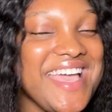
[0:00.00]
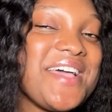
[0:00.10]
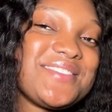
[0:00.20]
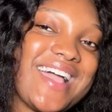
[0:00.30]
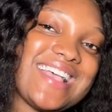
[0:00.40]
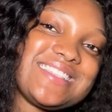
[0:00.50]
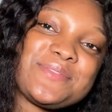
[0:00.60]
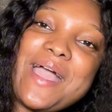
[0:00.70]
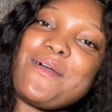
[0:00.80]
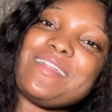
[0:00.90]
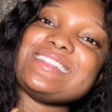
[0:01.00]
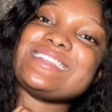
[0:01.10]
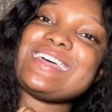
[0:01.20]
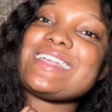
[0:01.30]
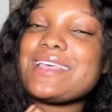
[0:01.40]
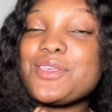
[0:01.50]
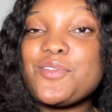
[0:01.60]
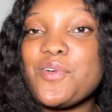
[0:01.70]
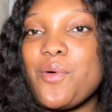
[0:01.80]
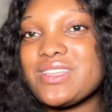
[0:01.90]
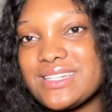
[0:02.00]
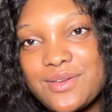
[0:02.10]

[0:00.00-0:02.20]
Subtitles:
So guys, this is what I call it tonight. Thank you for watching.